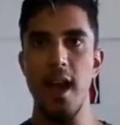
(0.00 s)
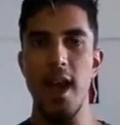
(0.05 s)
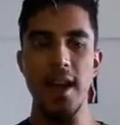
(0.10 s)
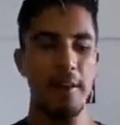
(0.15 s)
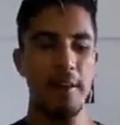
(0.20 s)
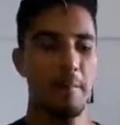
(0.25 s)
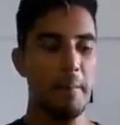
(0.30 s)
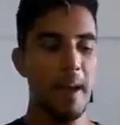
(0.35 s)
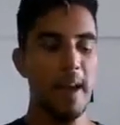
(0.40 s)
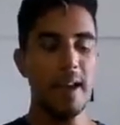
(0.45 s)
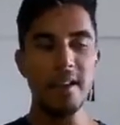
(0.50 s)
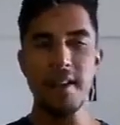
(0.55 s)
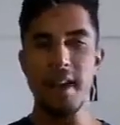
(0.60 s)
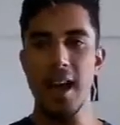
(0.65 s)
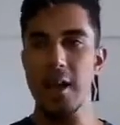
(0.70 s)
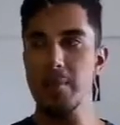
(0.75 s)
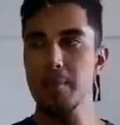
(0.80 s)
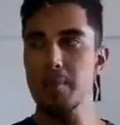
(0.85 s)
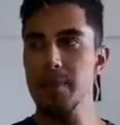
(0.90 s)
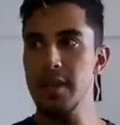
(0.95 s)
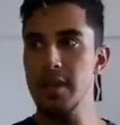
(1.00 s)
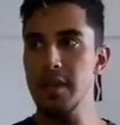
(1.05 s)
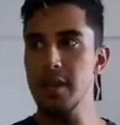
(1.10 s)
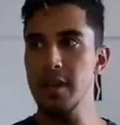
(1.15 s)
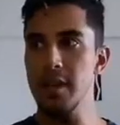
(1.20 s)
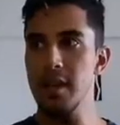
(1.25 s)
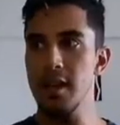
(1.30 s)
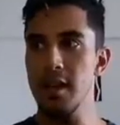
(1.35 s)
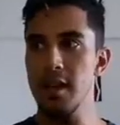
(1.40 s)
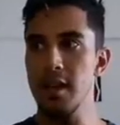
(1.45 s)
And it might not
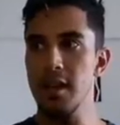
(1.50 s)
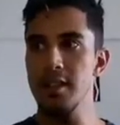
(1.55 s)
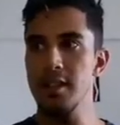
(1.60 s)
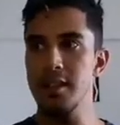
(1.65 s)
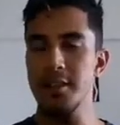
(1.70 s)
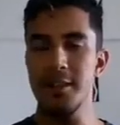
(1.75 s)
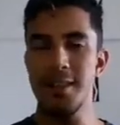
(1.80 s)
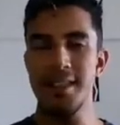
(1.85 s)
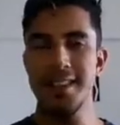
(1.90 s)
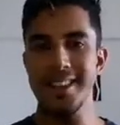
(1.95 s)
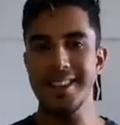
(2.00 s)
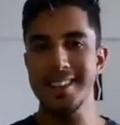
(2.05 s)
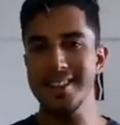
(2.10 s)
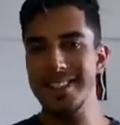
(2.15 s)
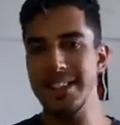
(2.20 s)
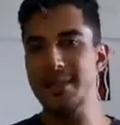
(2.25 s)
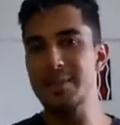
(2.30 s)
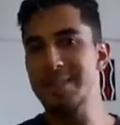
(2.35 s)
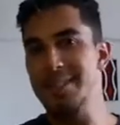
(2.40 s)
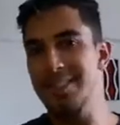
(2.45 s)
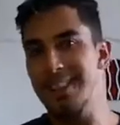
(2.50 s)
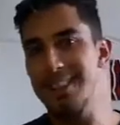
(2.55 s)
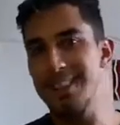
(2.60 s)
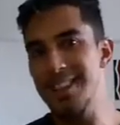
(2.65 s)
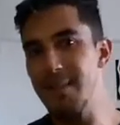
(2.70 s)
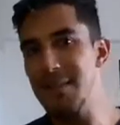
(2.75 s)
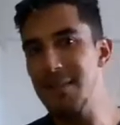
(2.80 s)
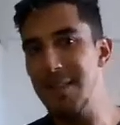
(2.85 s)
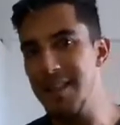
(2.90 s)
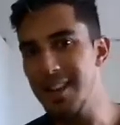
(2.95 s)
be the thing that seems to
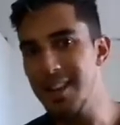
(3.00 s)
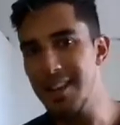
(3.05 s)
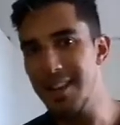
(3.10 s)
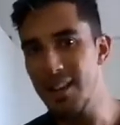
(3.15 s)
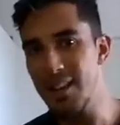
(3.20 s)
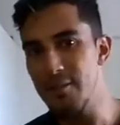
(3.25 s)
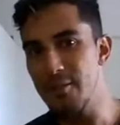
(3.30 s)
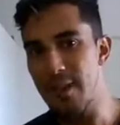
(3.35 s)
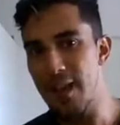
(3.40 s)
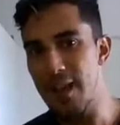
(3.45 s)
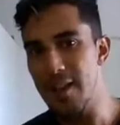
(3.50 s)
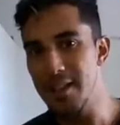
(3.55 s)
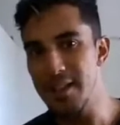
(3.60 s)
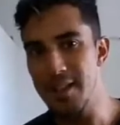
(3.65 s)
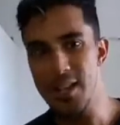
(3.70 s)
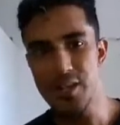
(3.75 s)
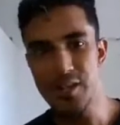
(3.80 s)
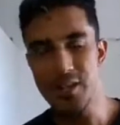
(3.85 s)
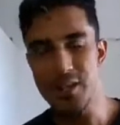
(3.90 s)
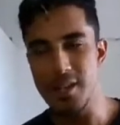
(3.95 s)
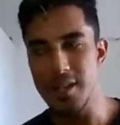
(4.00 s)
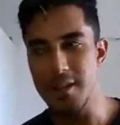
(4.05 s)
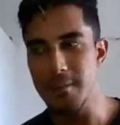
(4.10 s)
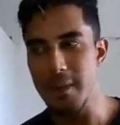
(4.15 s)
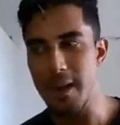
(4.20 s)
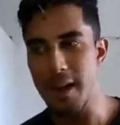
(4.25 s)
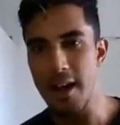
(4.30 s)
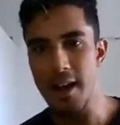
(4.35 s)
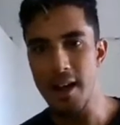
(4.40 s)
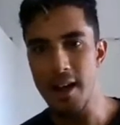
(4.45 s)
get the immediate hit of
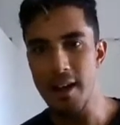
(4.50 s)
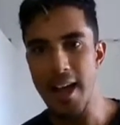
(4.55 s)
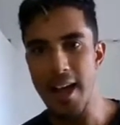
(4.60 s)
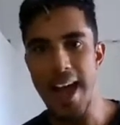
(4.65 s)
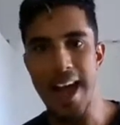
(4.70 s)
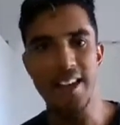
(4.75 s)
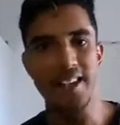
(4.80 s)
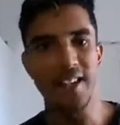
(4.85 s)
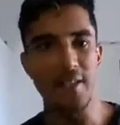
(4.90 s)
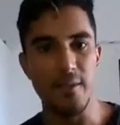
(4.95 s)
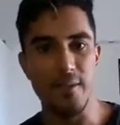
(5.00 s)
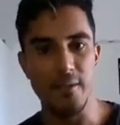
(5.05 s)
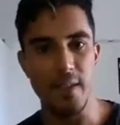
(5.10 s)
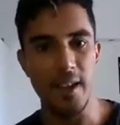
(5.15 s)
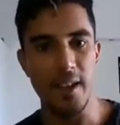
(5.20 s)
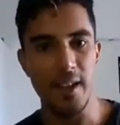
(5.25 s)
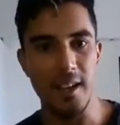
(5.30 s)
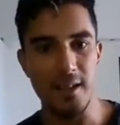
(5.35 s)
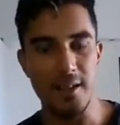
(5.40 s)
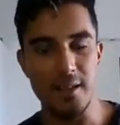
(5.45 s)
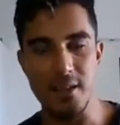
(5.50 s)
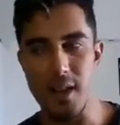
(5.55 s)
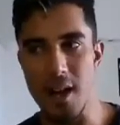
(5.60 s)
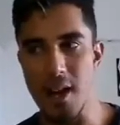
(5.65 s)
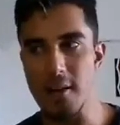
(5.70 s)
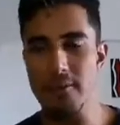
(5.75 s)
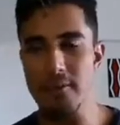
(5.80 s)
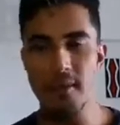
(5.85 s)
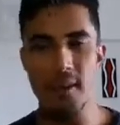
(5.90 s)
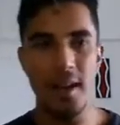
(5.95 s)
validation by acting fake and
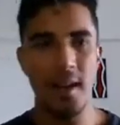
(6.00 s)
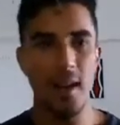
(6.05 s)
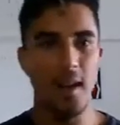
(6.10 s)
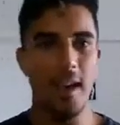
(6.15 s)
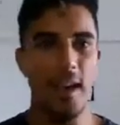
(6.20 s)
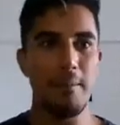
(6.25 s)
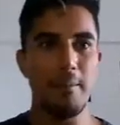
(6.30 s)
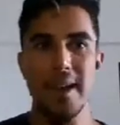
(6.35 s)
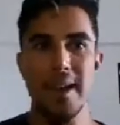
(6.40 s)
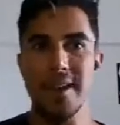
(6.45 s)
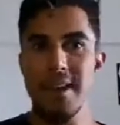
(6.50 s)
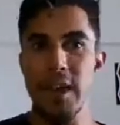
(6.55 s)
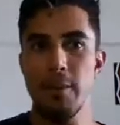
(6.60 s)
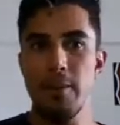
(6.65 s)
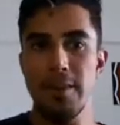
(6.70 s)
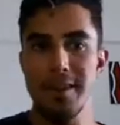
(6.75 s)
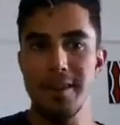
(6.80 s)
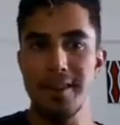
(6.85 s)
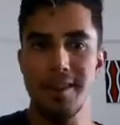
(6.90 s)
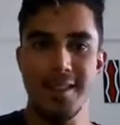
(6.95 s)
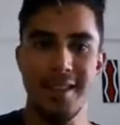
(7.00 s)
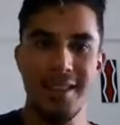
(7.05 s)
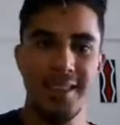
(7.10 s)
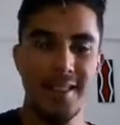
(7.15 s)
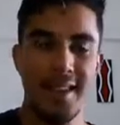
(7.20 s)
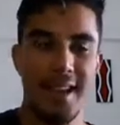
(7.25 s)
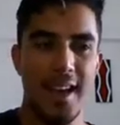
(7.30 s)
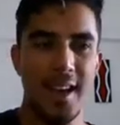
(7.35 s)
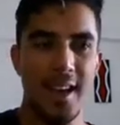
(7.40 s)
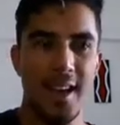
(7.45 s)
soft. It might not be the
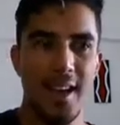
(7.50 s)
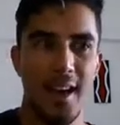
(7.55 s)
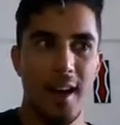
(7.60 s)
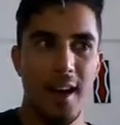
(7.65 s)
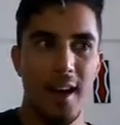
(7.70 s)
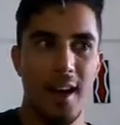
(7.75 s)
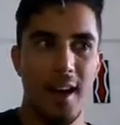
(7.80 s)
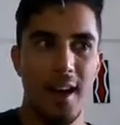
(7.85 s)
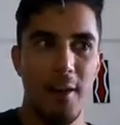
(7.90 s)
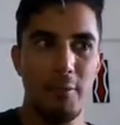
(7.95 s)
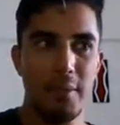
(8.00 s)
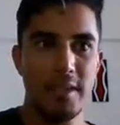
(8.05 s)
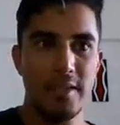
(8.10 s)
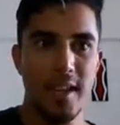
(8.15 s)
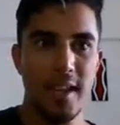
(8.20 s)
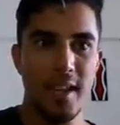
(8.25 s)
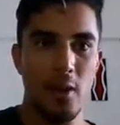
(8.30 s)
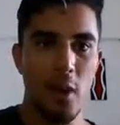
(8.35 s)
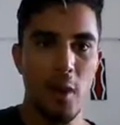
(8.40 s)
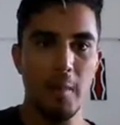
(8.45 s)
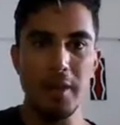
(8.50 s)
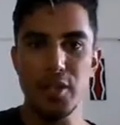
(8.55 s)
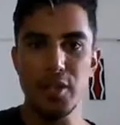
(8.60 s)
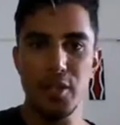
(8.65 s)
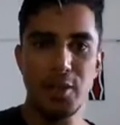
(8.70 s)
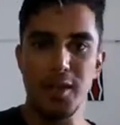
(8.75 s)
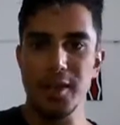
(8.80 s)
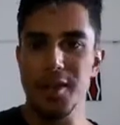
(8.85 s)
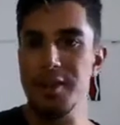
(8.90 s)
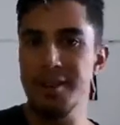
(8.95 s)
thing that is like, oh, I'm
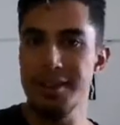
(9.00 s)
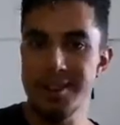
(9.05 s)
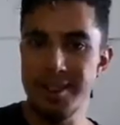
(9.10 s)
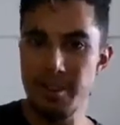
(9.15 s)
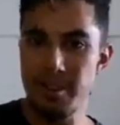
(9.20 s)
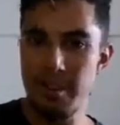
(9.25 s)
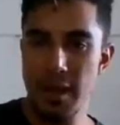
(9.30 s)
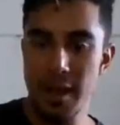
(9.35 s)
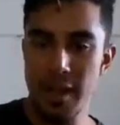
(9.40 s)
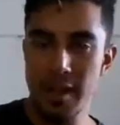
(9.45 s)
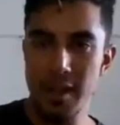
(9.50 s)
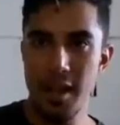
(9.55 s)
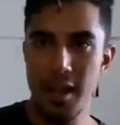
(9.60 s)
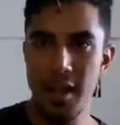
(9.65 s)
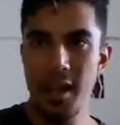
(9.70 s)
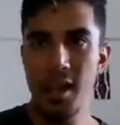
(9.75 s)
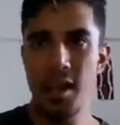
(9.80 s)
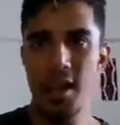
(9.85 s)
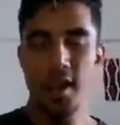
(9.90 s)
going to trick her into bed.